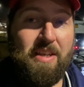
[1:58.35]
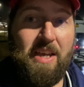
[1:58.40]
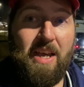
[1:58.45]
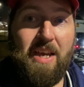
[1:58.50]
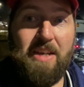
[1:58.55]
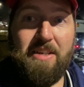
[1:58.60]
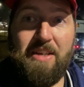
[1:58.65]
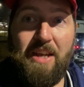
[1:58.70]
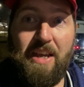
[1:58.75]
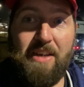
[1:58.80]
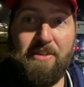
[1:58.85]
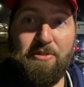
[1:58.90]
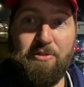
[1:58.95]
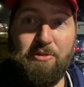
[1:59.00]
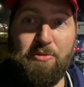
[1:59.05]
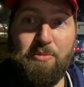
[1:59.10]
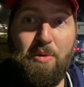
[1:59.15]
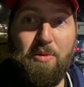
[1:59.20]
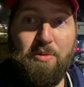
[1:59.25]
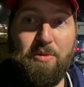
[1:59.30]

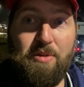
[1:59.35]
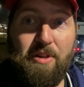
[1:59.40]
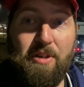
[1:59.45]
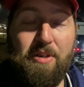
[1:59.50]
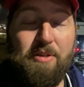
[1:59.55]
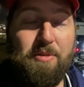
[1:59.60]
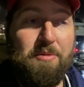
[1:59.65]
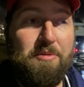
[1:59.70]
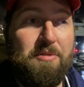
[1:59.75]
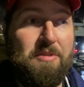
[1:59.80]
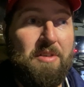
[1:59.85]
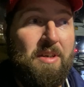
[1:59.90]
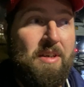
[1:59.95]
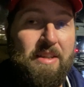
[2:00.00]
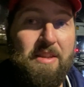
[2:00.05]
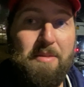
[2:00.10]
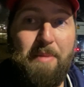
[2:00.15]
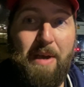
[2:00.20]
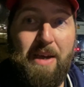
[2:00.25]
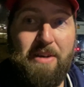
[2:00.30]
contactors won't close
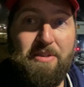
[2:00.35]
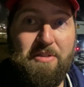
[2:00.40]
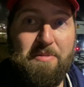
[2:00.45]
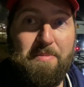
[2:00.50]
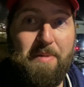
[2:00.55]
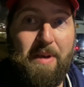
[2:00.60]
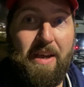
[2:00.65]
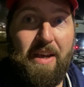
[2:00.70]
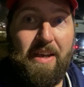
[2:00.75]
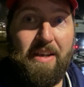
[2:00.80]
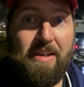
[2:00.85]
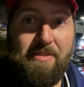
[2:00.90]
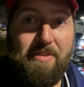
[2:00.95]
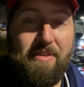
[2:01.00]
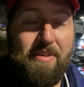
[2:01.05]
in the battery pack.